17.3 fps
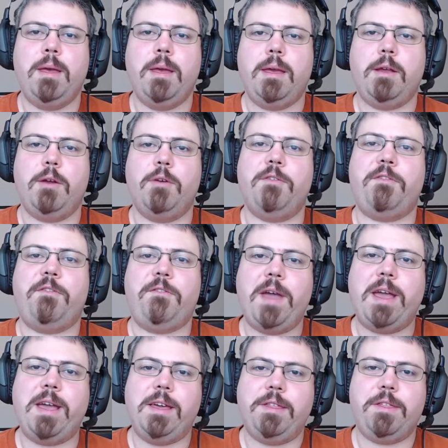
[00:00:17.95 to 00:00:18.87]
your
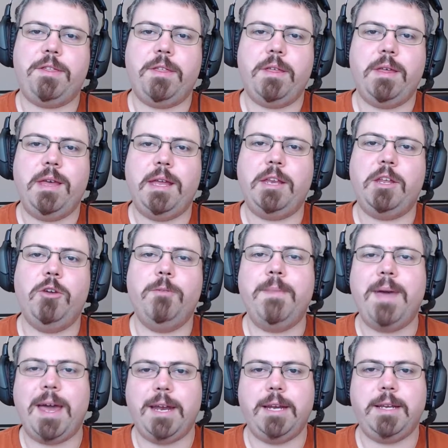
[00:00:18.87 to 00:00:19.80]
faith in
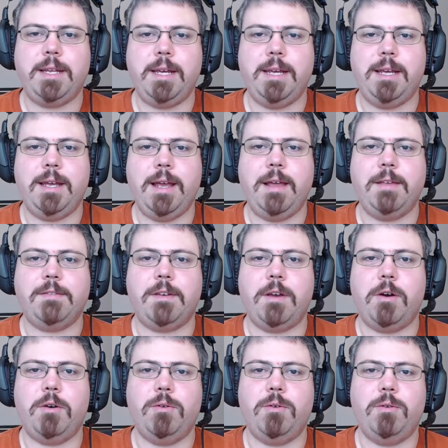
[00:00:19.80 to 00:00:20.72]
humanity as a
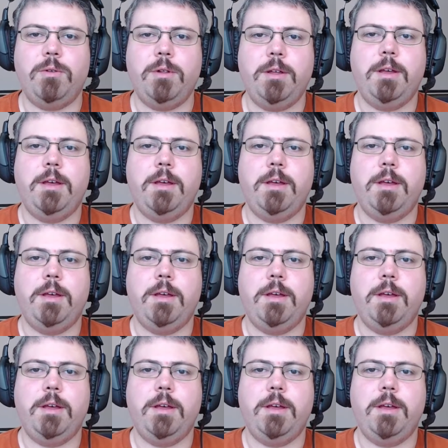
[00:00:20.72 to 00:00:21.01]
whole.